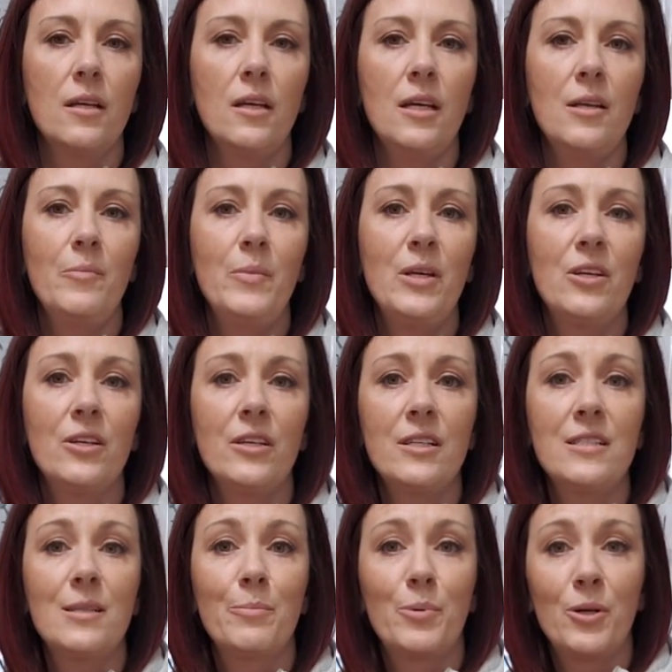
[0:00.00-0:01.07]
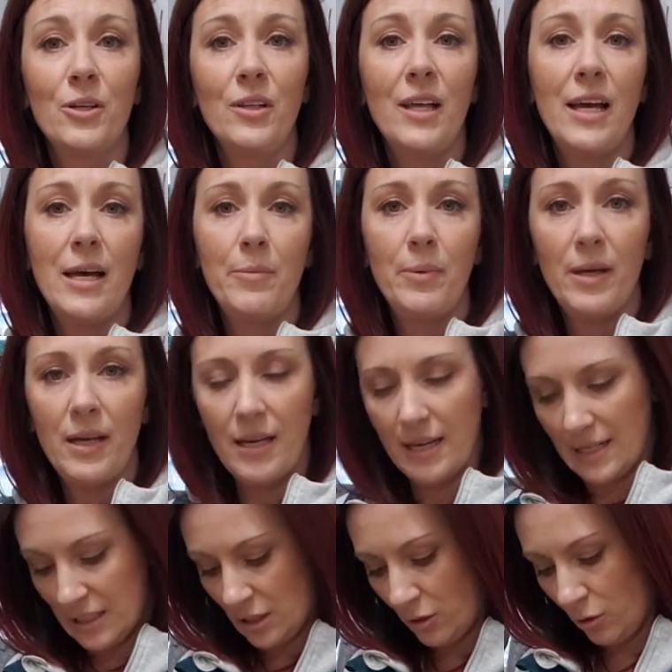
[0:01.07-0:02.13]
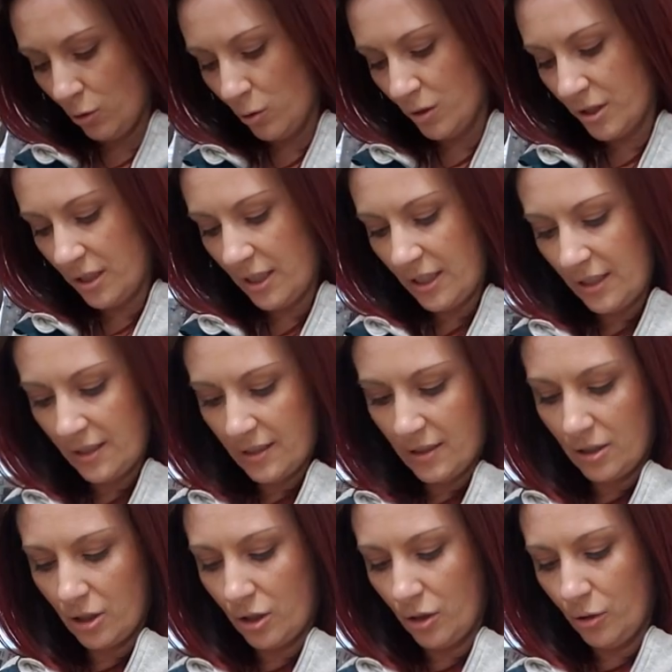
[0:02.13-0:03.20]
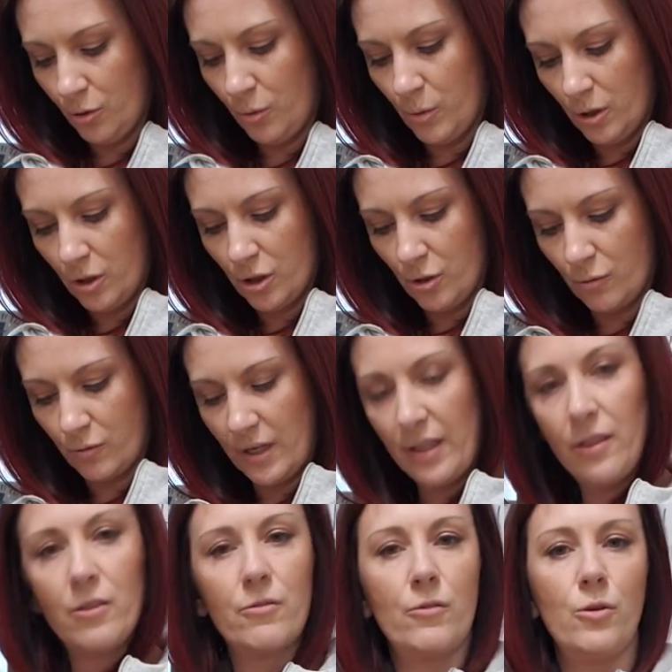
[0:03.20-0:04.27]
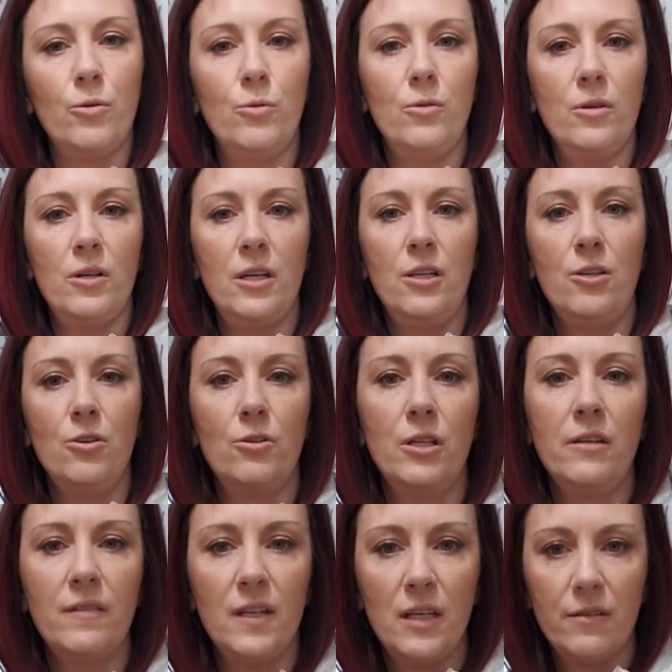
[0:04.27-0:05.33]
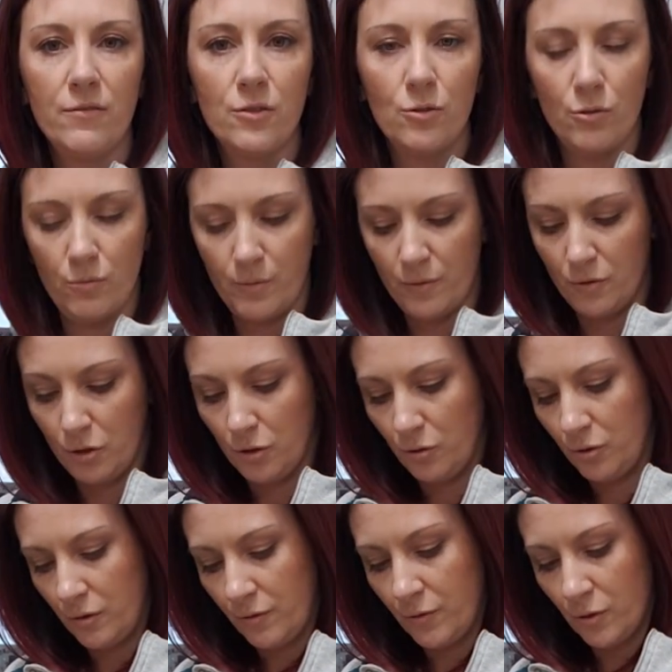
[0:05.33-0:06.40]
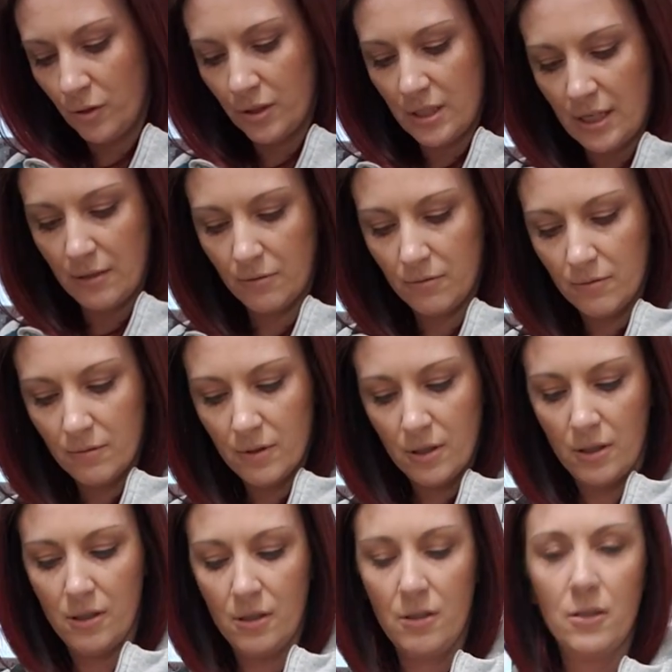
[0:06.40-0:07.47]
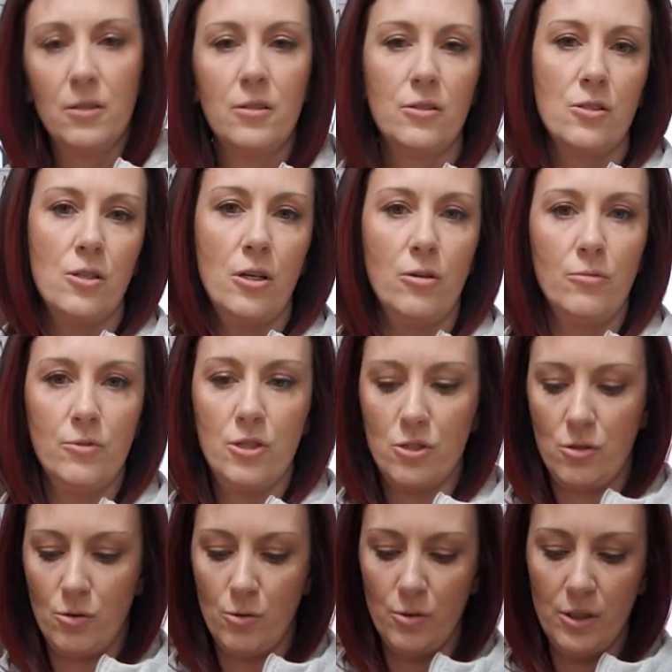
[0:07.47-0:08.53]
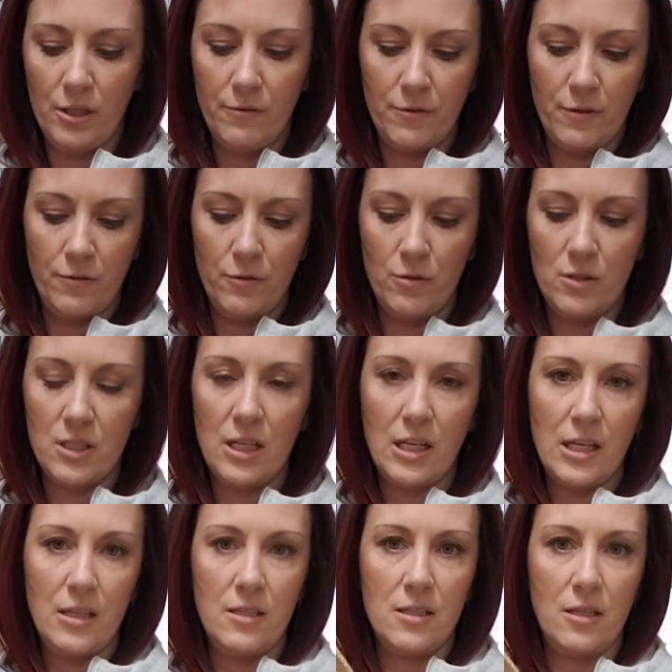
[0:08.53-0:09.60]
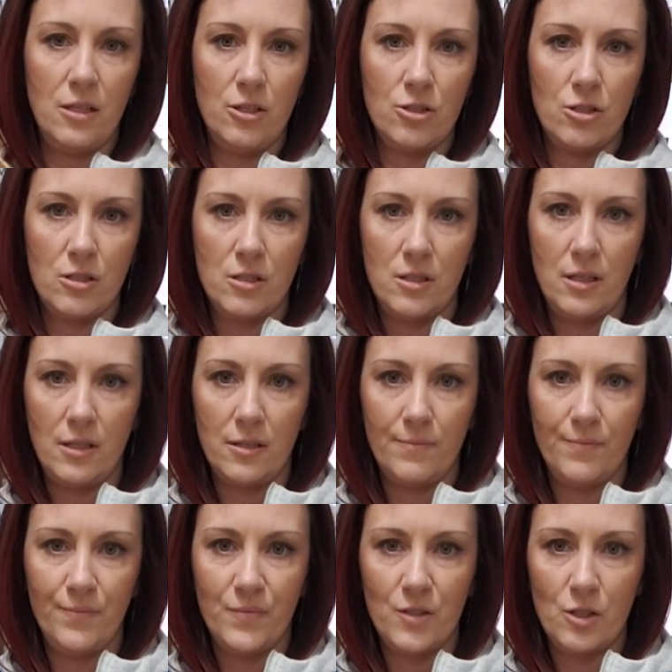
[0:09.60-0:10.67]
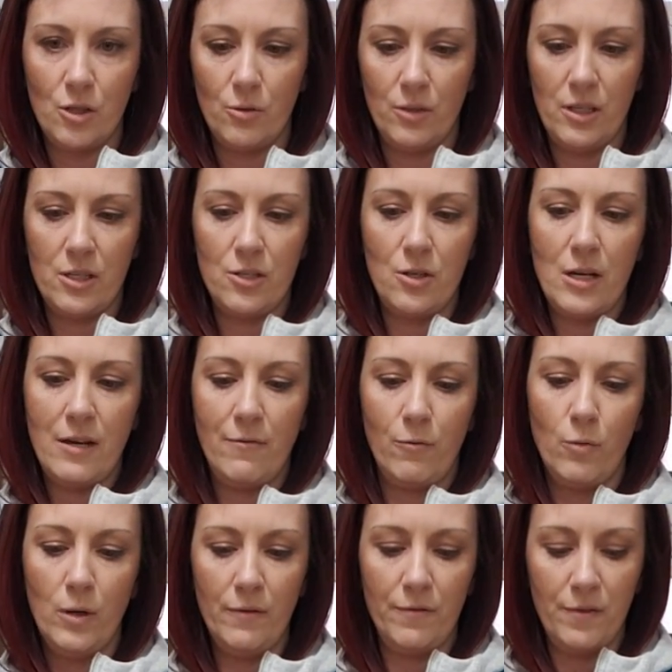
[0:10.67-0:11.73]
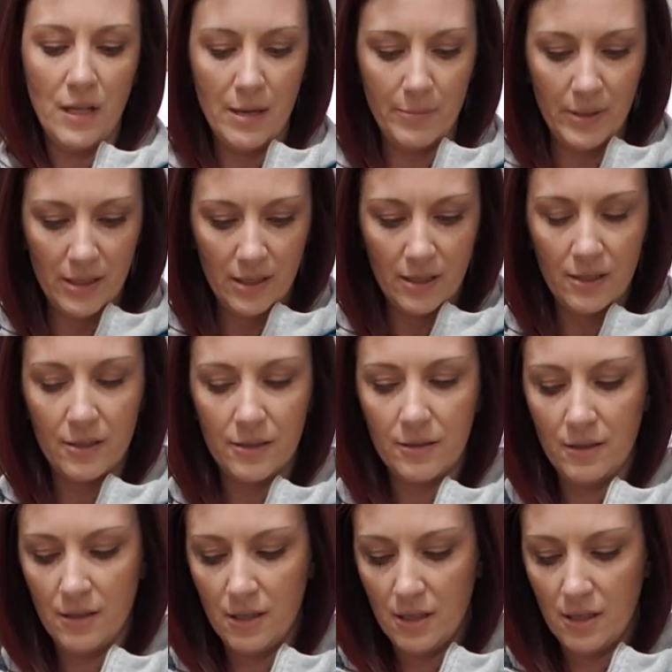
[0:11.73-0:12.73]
And because the burlap has holes in it, the glue will go right through and you don't even have to glue the fold down. So just hold it for a few seconds and it should stick. So there you have one floppy ear.